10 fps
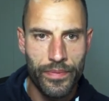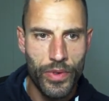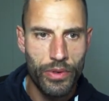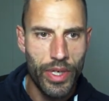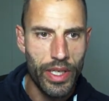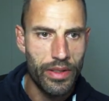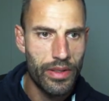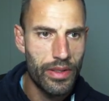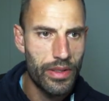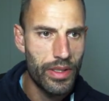Right,
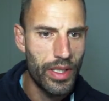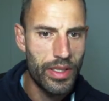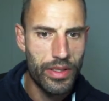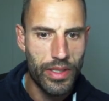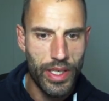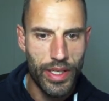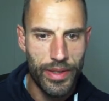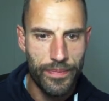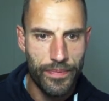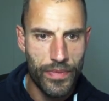so let's
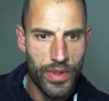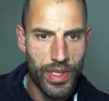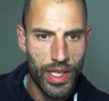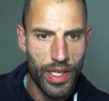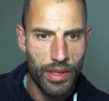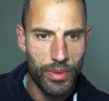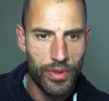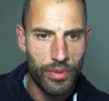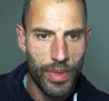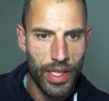say I want
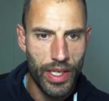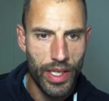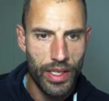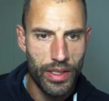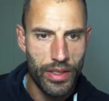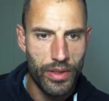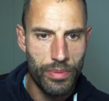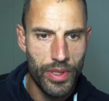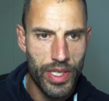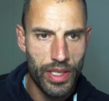to make a new
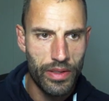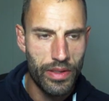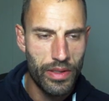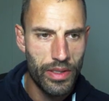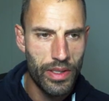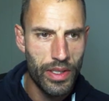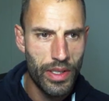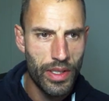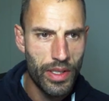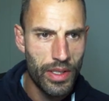project.
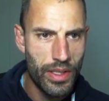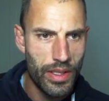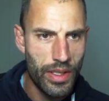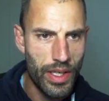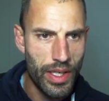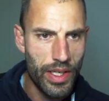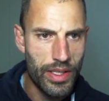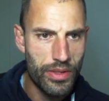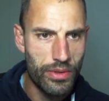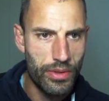And
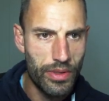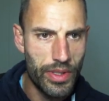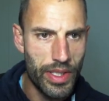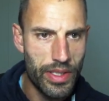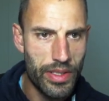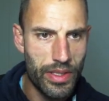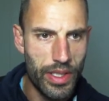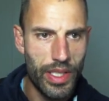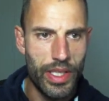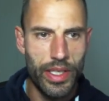let's call this
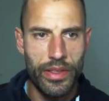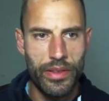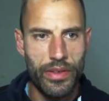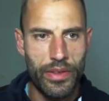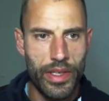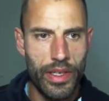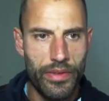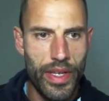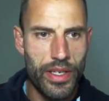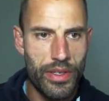in
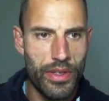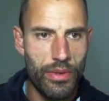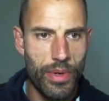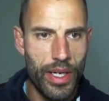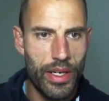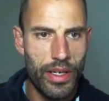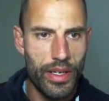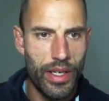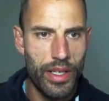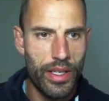VXUni1
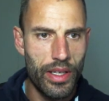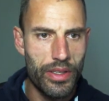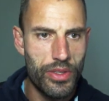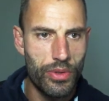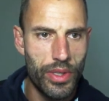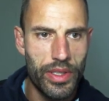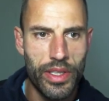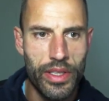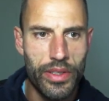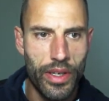and then install it in
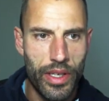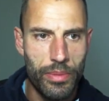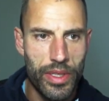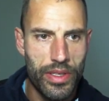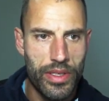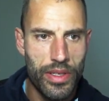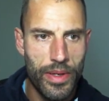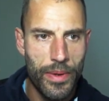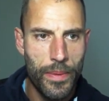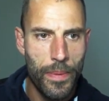the documents
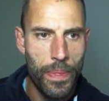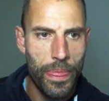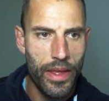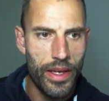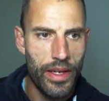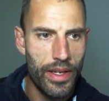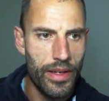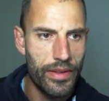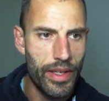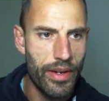
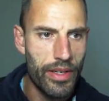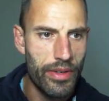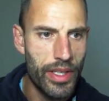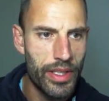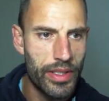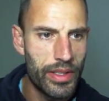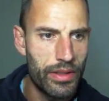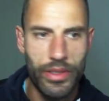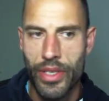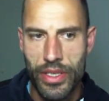directory.
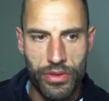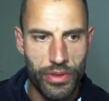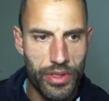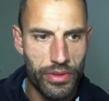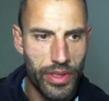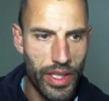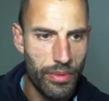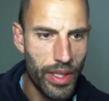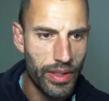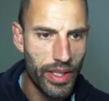You can install it
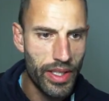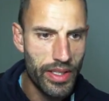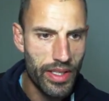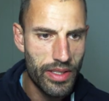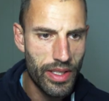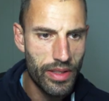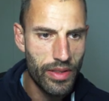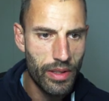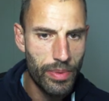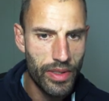anywhere. I'll take an existing
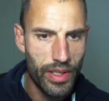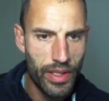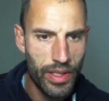interpreter.